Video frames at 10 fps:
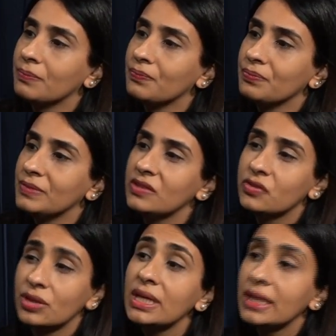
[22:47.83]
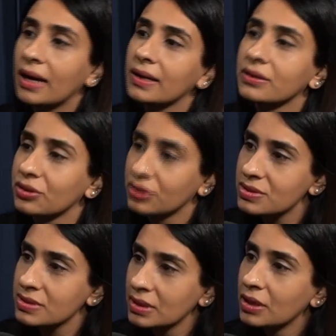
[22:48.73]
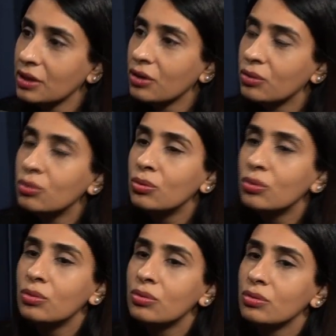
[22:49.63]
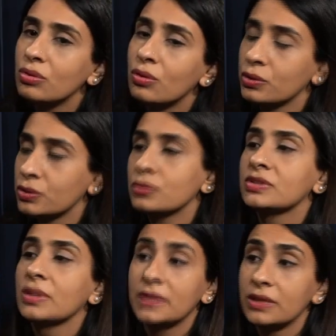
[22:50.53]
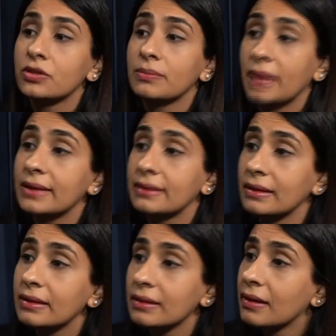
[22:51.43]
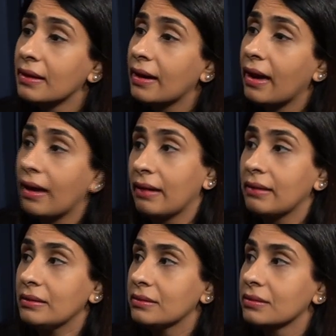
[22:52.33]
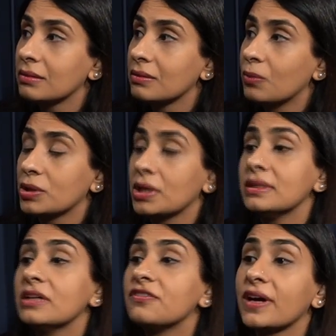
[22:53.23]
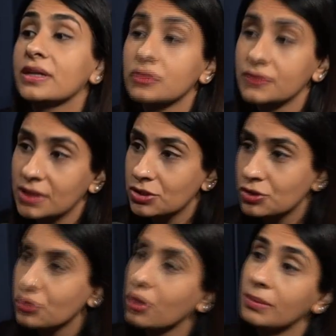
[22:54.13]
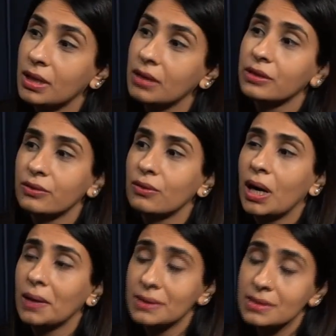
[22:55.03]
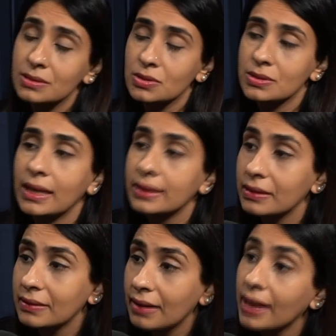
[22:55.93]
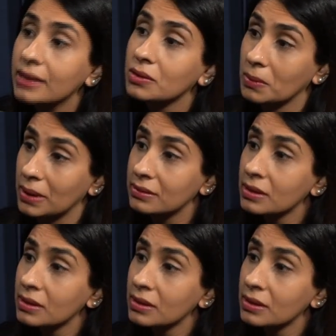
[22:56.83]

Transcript: these three characters who go through something traumatic, and what are the effects of such trauma? How does the society react to it?